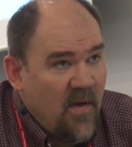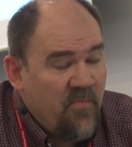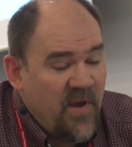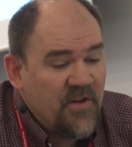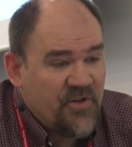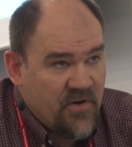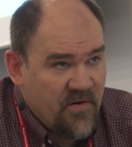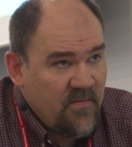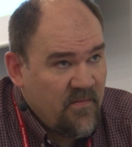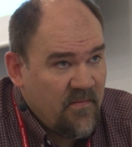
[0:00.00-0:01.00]

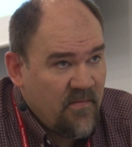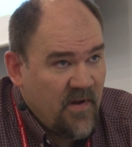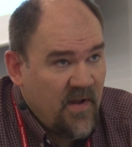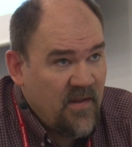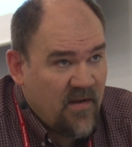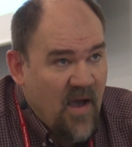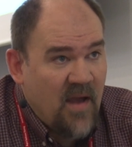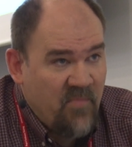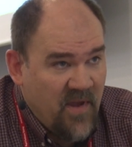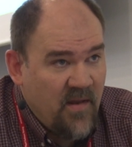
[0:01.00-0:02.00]
picture in the
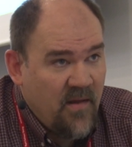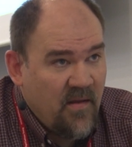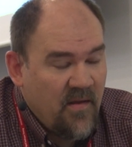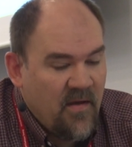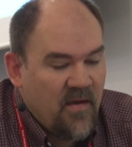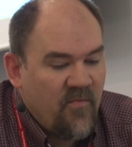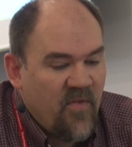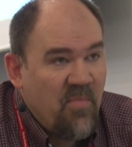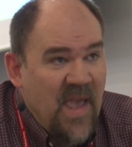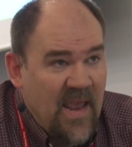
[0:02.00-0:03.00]
cockpit of
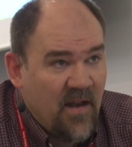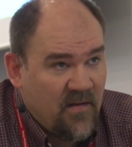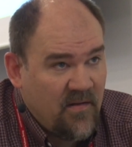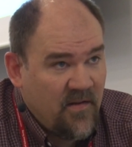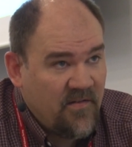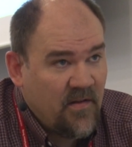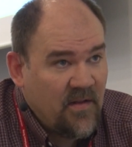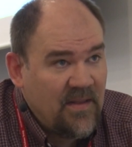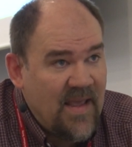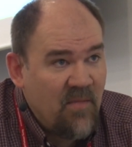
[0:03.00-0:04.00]
the panel. There's a
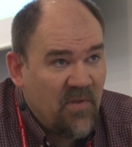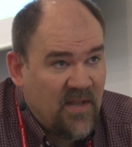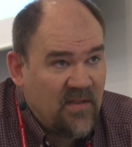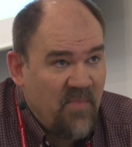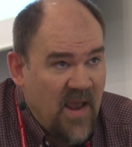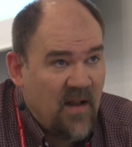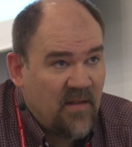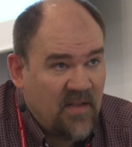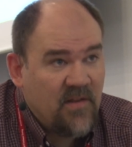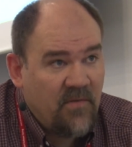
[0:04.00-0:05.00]
little label on the panel
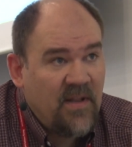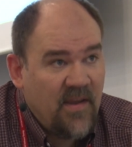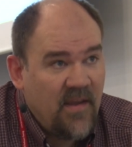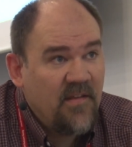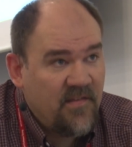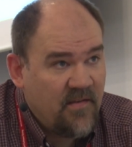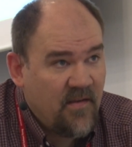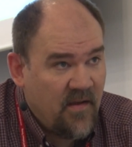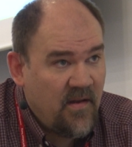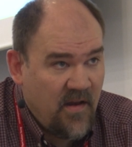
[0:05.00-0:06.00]
like there really is
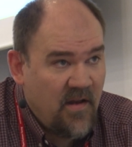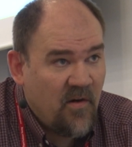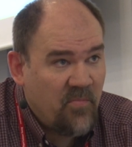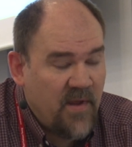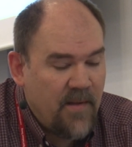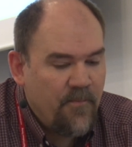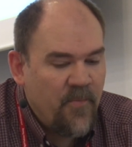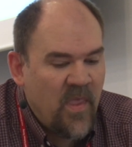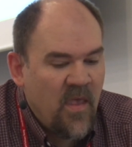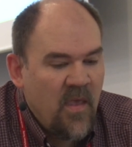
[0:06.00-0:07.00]
in an airplane.
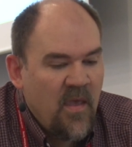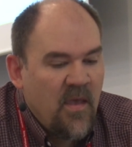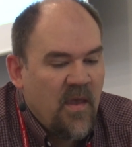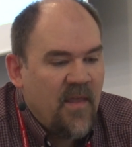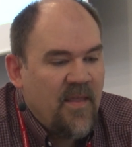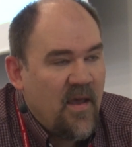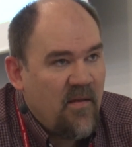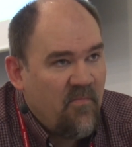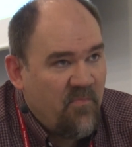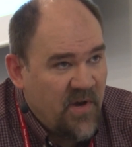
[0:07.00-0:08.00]
Okay. And
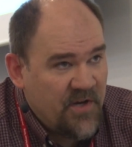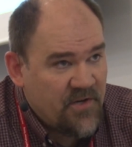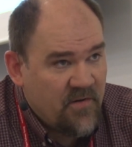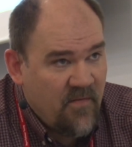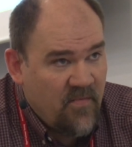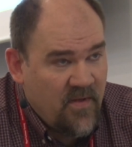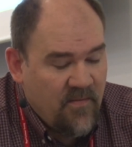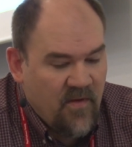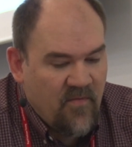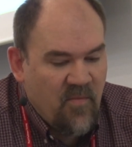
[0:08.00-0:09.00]
that picture of
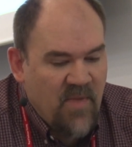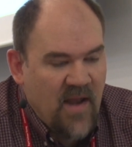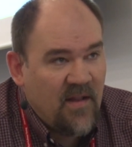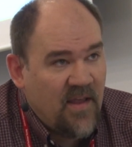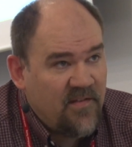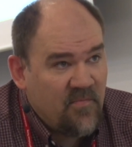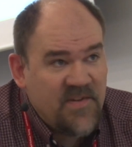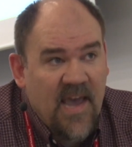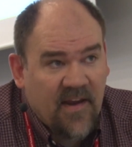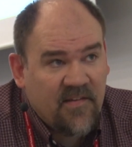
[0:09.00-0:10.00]
the panel had some
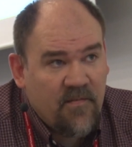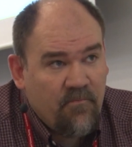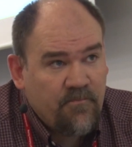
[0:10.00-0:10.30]
text